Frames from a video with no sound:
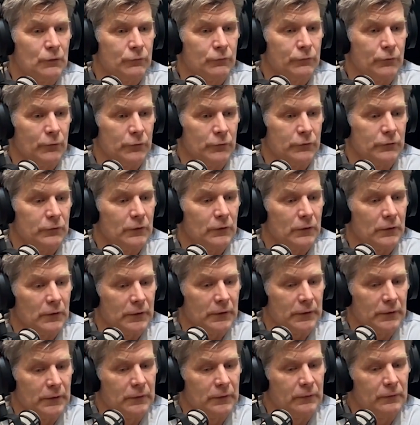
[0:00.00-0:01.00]

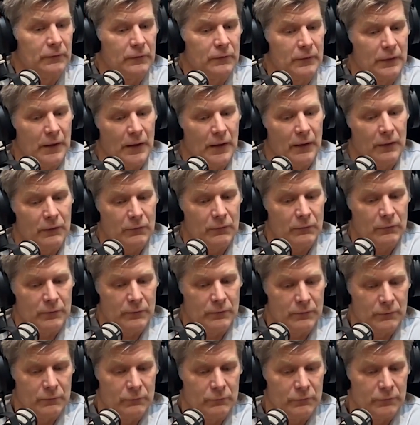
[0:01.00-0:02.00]
Fortunately, the
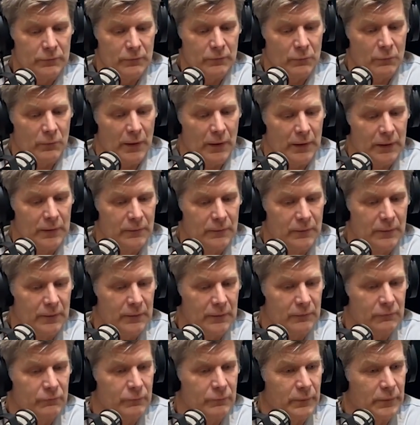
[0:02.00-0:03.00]
algorithms, the way
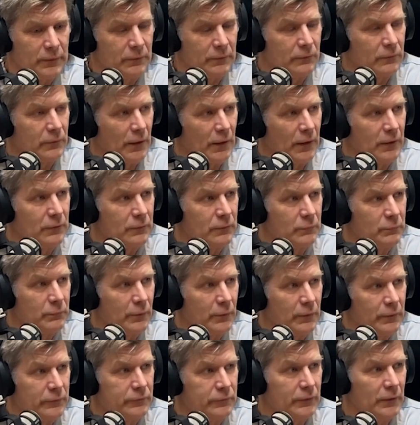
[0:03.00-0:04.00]
they've been created
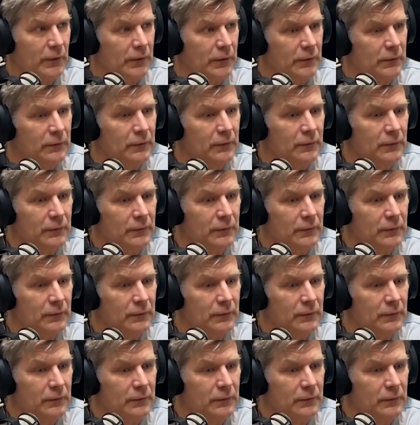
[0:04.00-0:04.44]
by Jane,